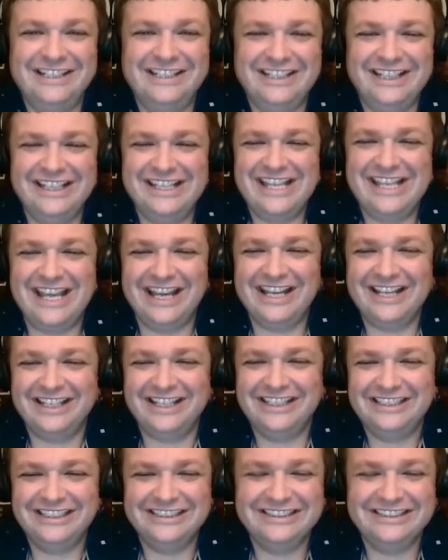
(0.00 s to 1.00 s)

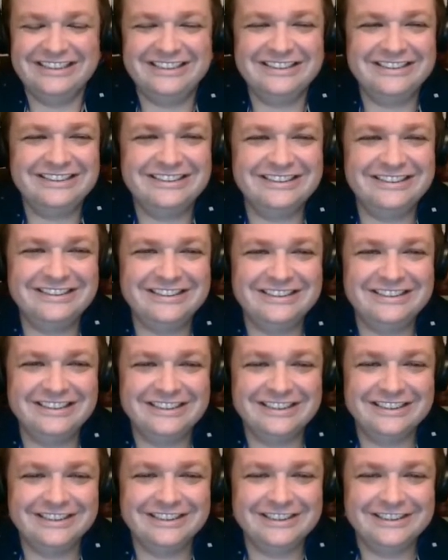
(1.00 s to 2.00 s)

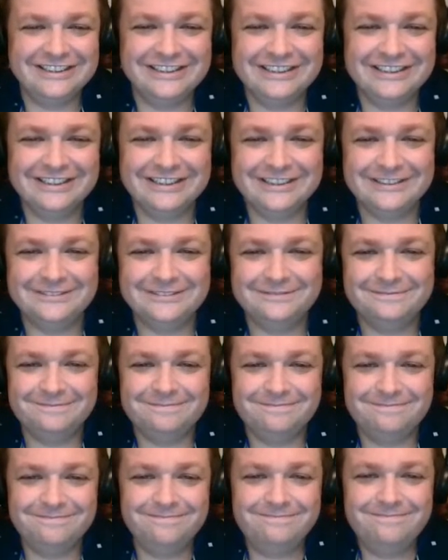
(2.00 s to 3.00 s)

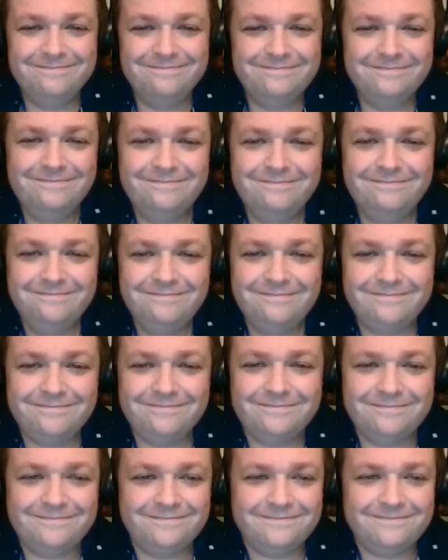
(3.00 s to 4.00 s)

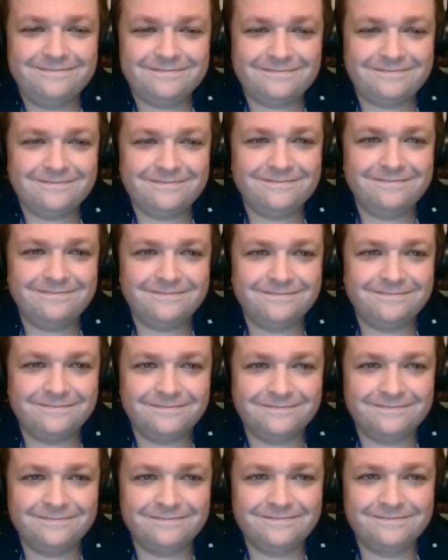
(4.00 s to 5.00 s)

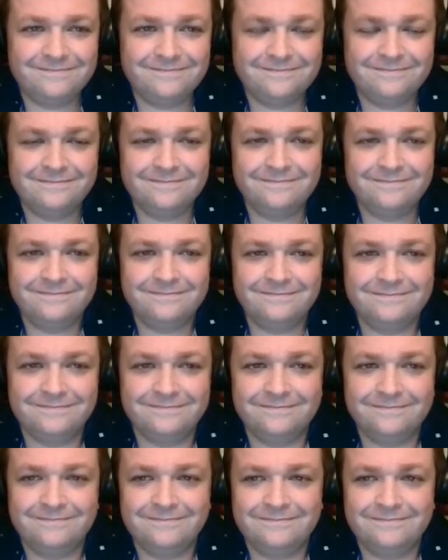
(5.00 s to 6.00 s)

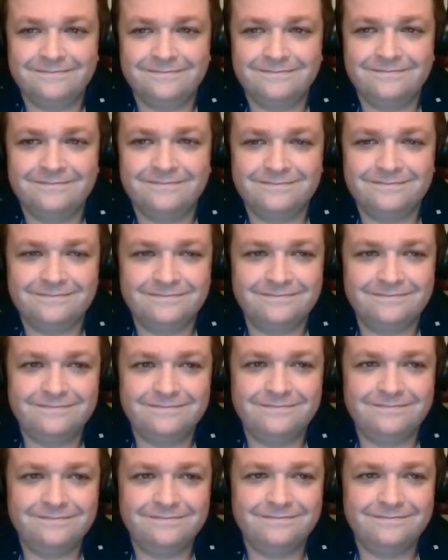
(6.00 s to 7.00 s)

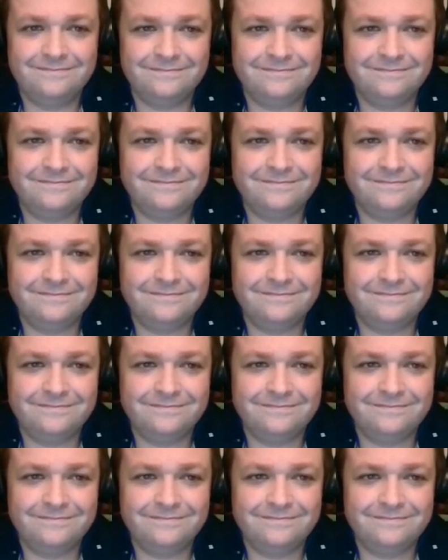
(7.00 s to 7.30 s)
(silent)